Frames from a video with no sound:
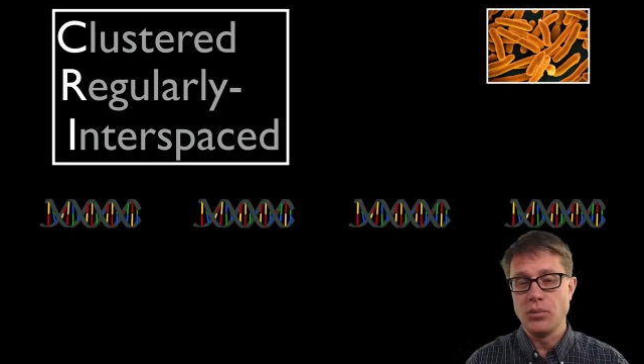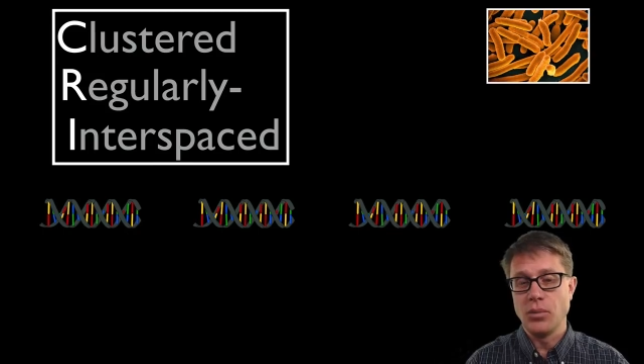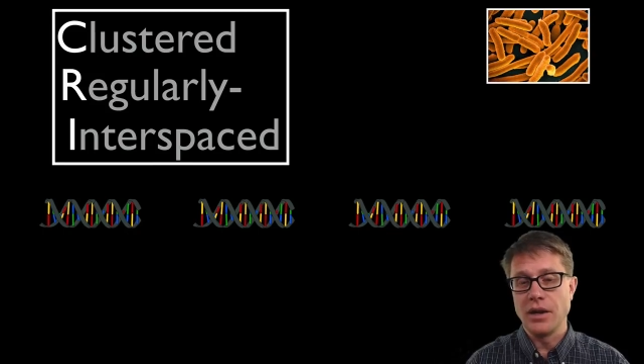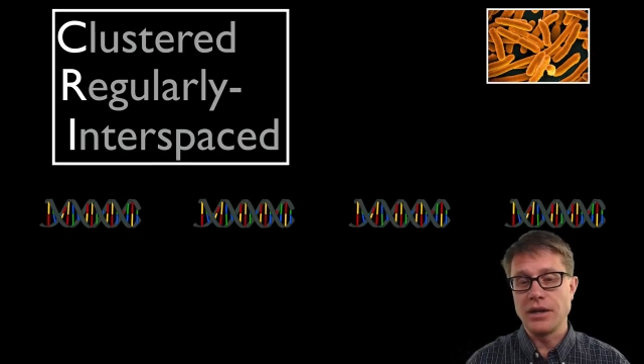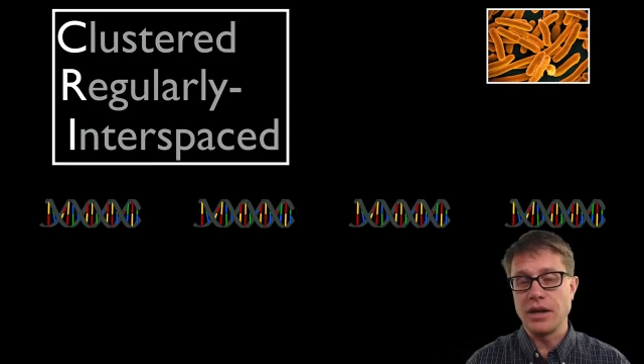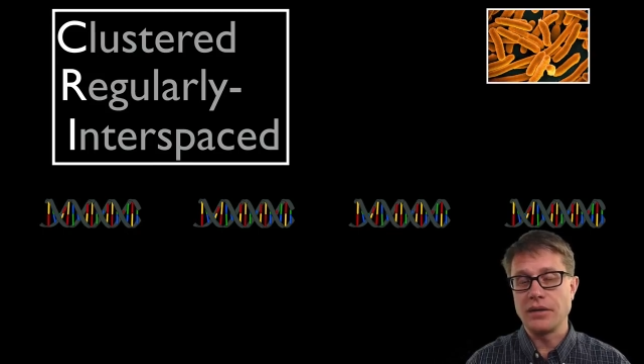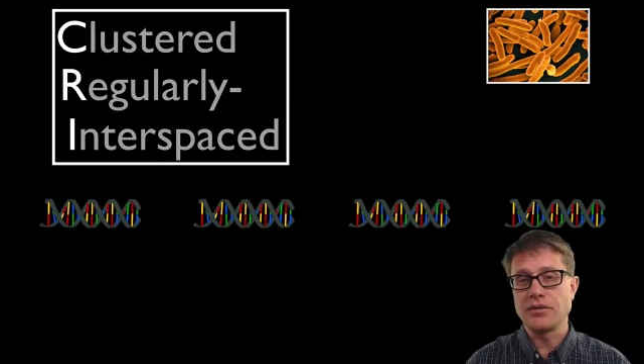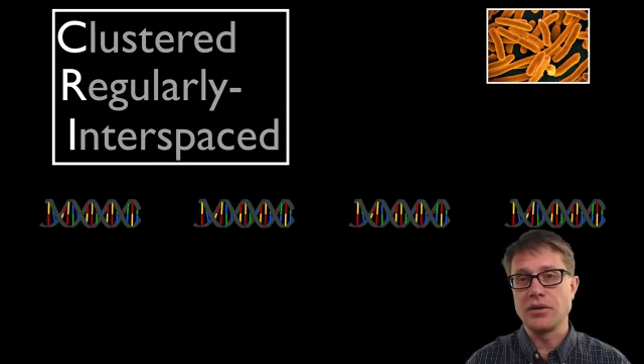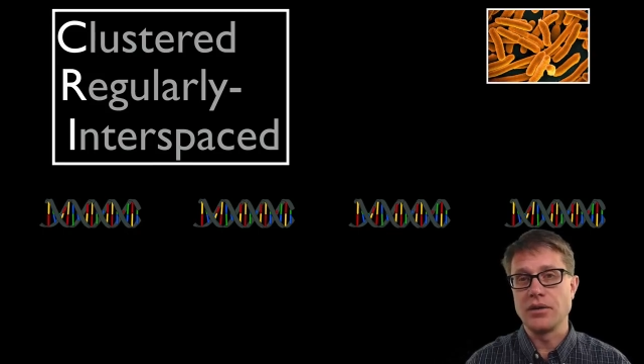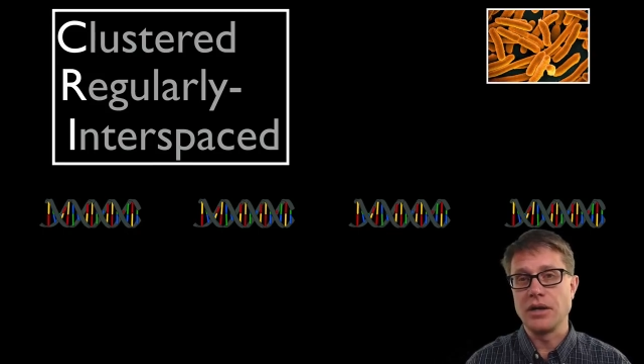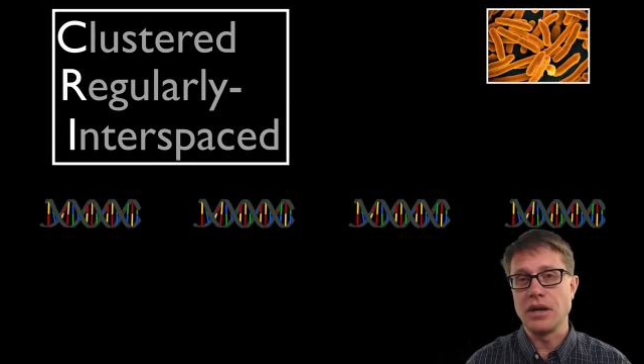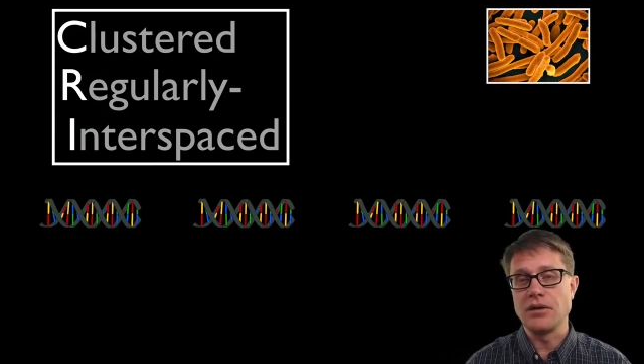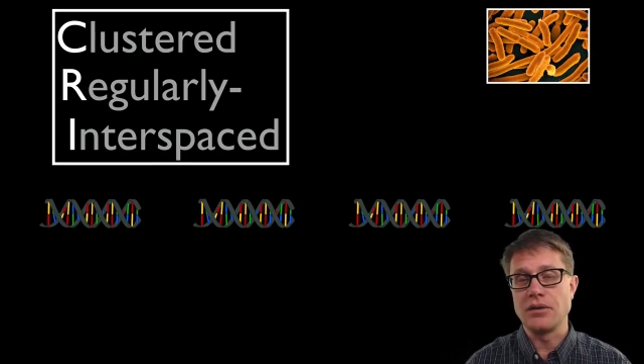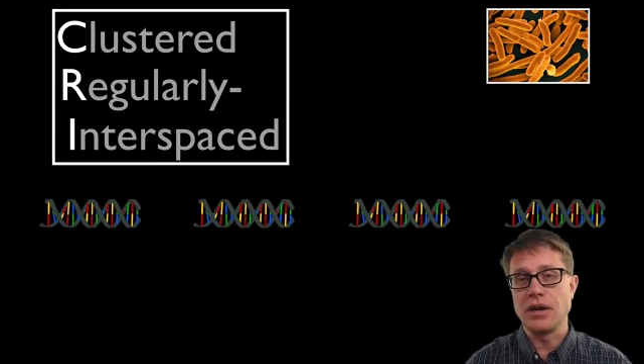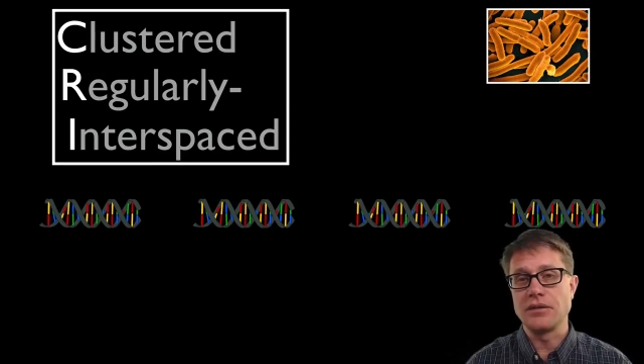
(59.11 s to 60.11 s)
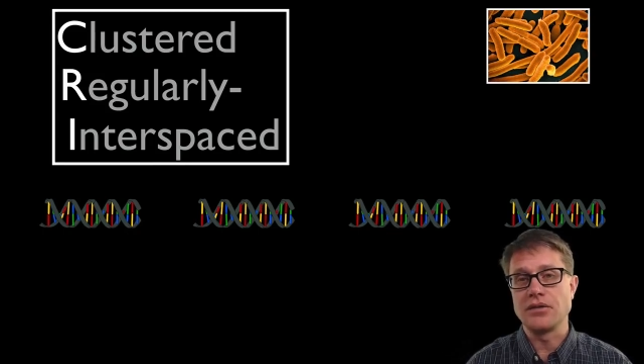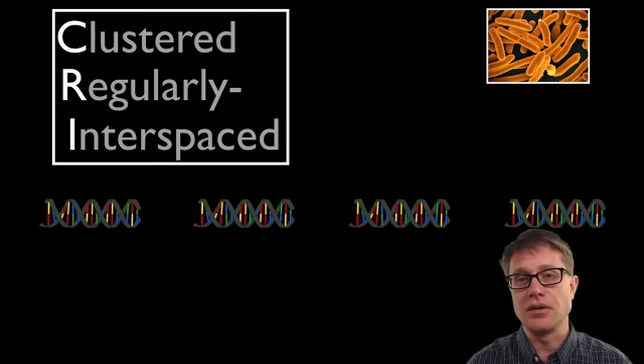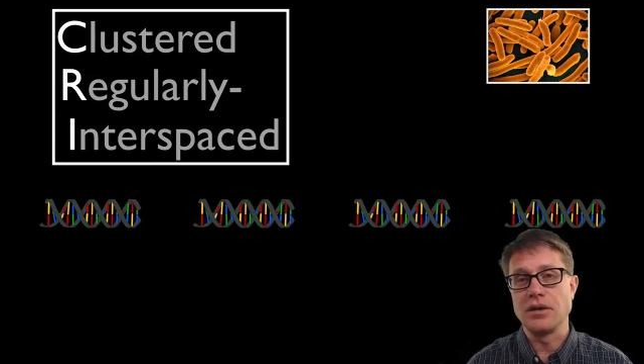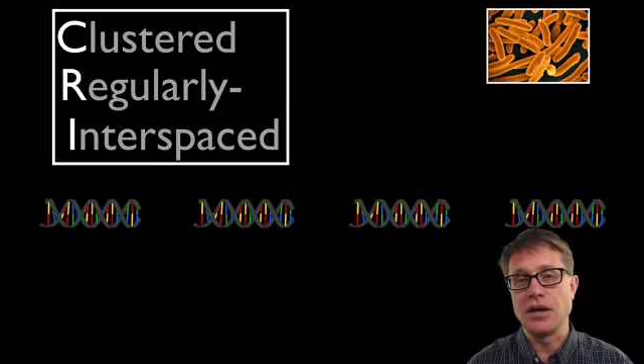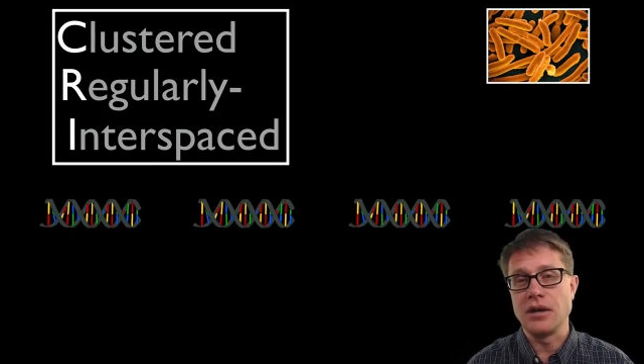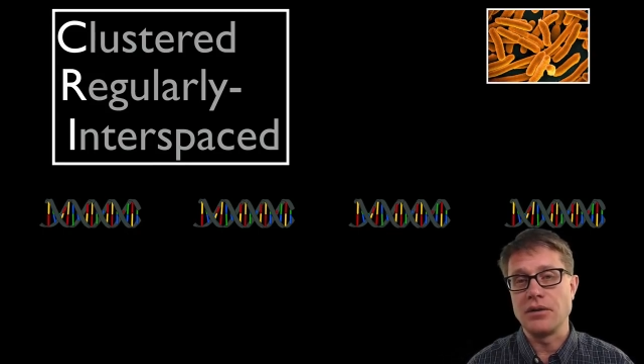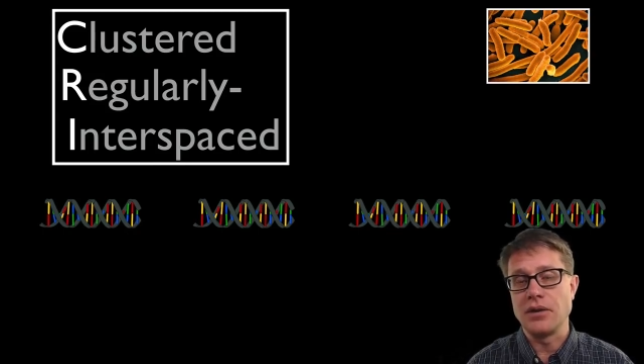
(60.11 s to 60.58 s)
one after another,
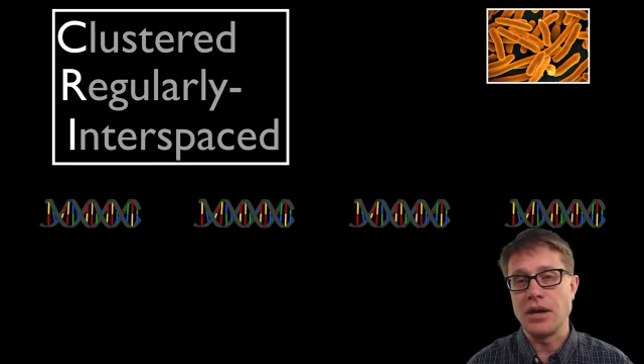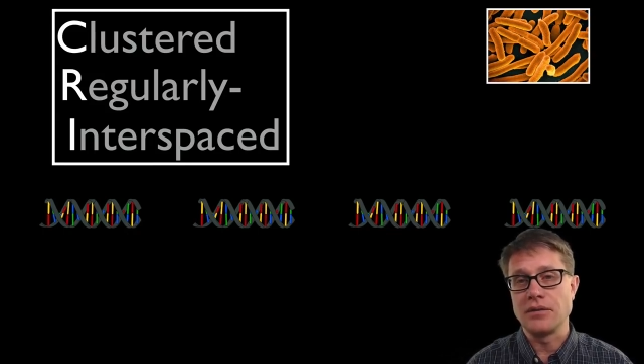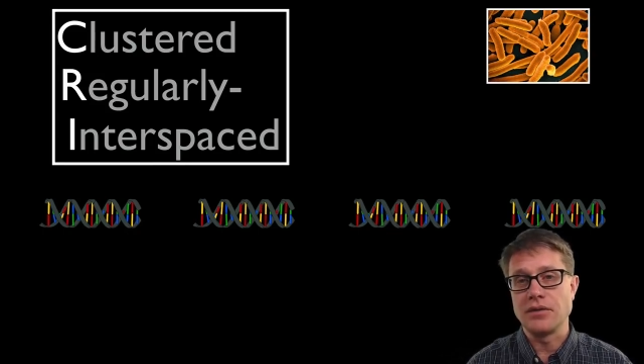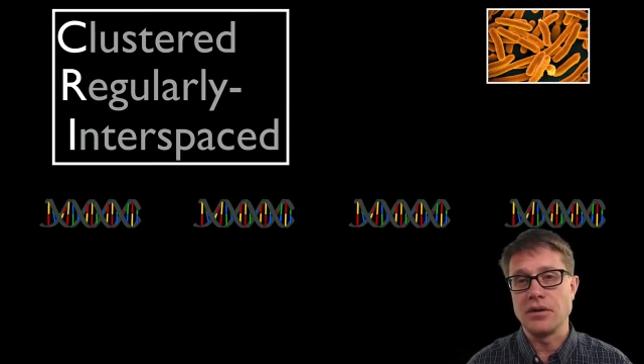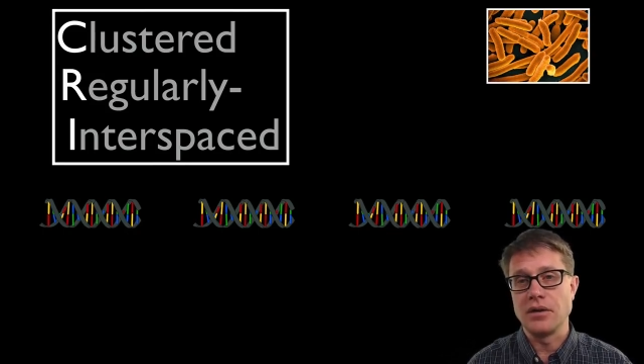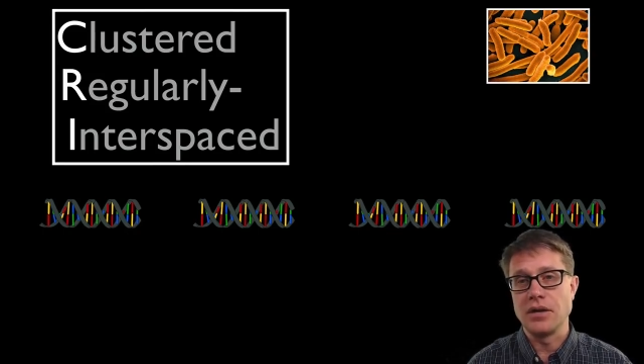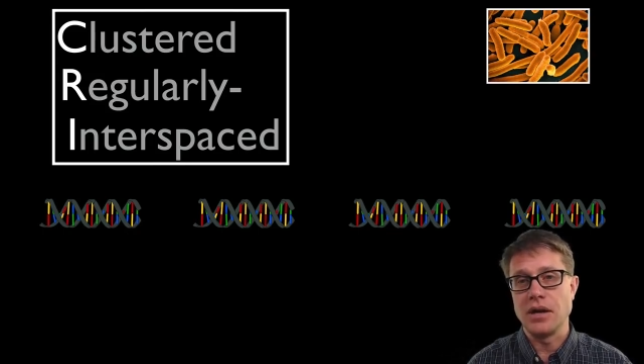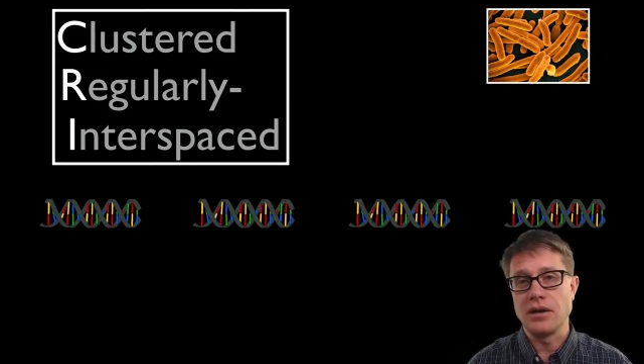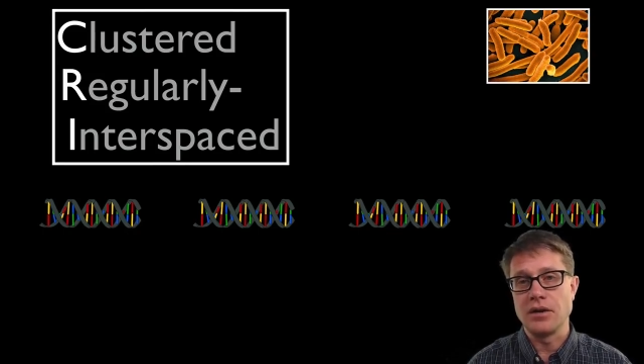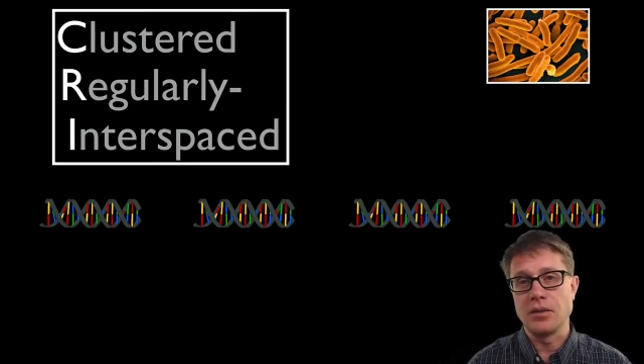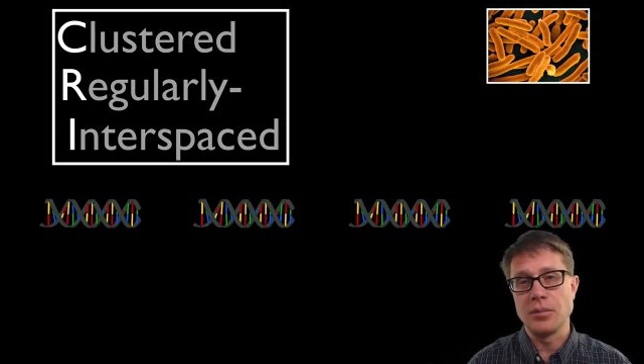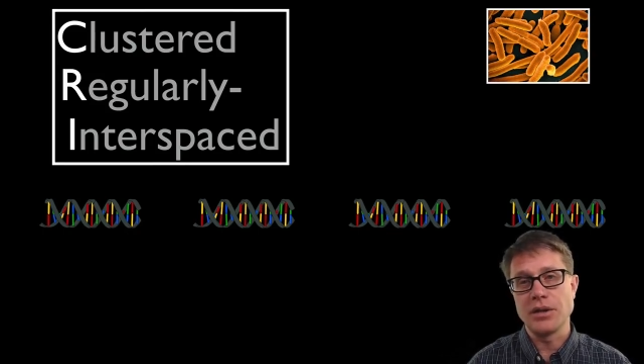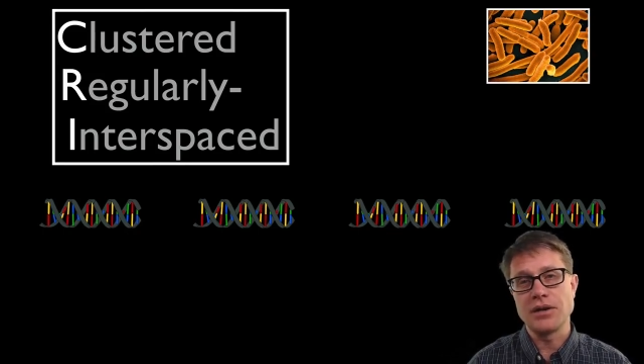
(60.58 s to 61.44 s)
after another, after another,